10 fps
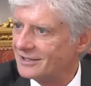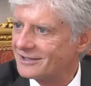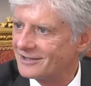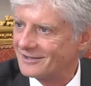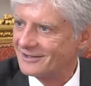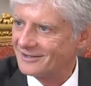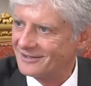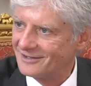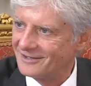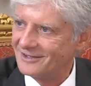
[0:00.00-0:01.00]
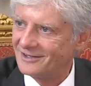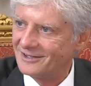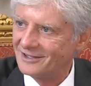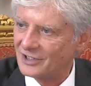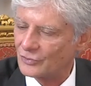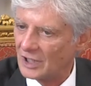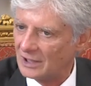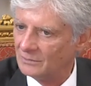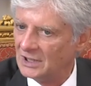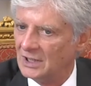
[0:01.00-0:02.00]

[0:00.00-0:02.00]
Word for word: is uh, in this realm.